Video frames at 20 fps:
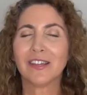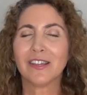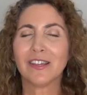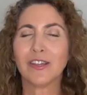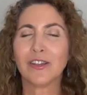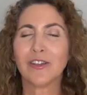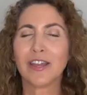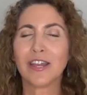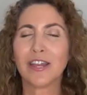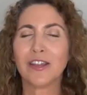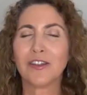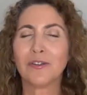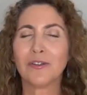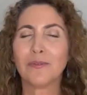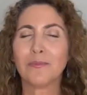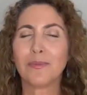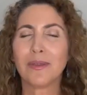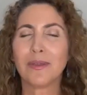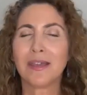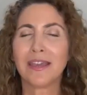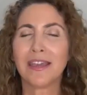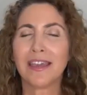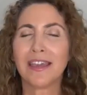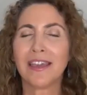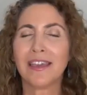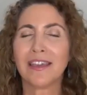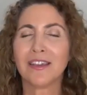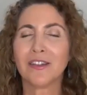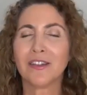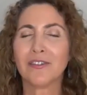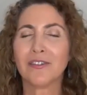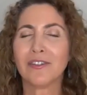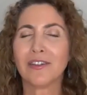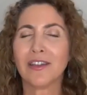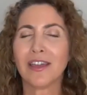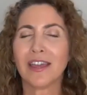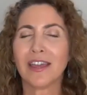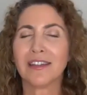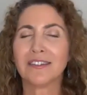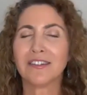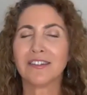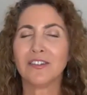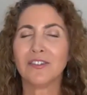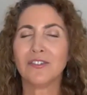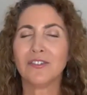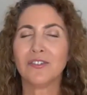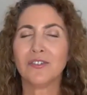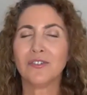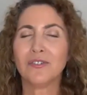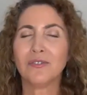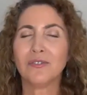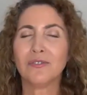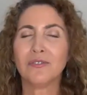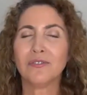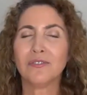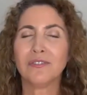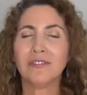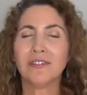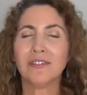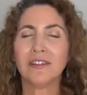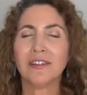Your inner being creates a new